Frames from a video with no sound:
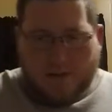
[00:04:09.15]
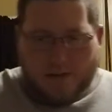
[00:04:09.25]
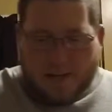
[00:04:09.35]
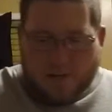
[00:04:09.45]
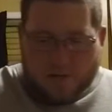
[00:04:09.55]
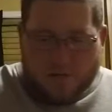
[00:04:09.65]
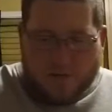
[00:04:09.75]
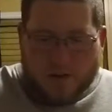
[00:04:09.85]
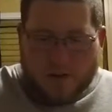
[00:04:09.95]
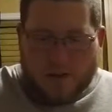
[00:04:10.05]
Texas
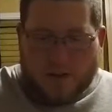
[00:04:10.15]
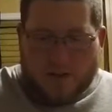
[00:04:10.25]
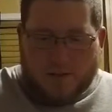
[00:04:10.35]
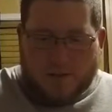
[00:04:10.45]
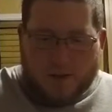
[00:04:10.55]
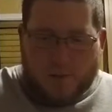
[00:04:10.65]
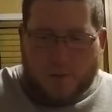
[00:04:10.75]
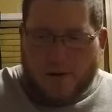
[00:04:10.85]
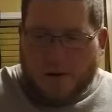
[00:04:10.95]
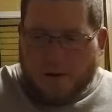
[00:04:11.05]
rig and
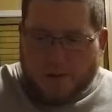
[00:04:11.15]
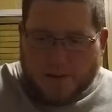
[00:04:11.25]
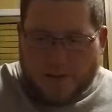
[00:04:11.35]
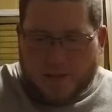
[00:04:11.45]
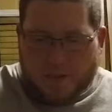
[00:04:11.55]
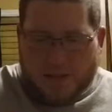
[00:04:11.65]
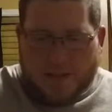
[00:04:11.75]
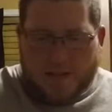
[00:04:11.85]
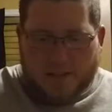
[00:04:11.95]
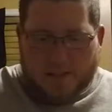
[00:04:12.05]
other finesse
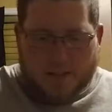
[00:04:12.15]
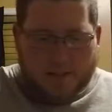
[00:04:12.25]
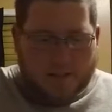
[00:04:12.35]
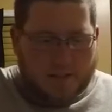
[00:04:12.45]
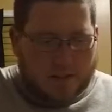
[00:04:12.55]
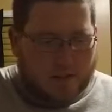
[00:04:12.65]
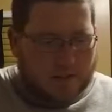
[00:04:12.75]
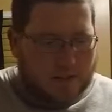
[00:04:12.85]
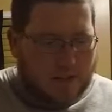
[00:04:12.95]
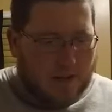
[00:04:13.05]
plastics.
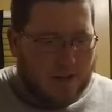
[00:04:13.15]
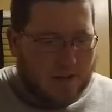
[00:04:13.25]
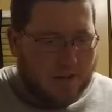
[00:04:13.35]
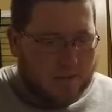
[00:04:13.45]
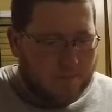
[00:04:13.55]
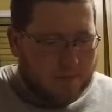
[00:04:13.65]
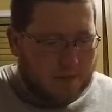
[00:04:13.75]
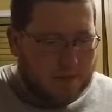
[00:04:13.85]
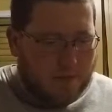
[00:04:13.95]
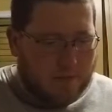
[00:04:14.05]
It's a
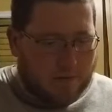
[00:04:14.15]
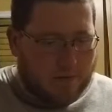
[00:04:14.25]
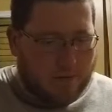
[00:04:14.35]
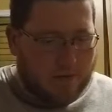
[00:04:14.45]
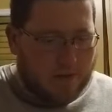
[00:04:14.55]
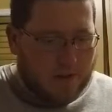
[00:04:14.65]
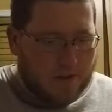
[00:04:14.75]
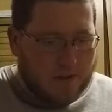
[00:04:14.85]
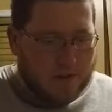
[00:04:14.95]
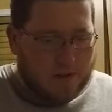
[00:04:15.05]
7-foot
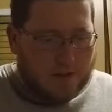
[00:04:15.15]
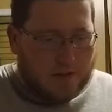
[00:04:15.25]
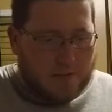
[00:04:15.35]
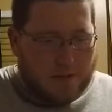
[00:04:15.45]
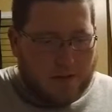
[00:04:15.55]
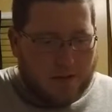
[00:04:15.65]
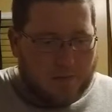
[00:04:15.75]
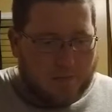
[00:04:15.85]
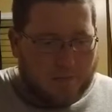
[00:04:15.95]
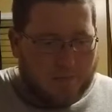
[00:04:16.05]

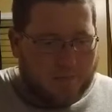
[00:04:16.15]
medium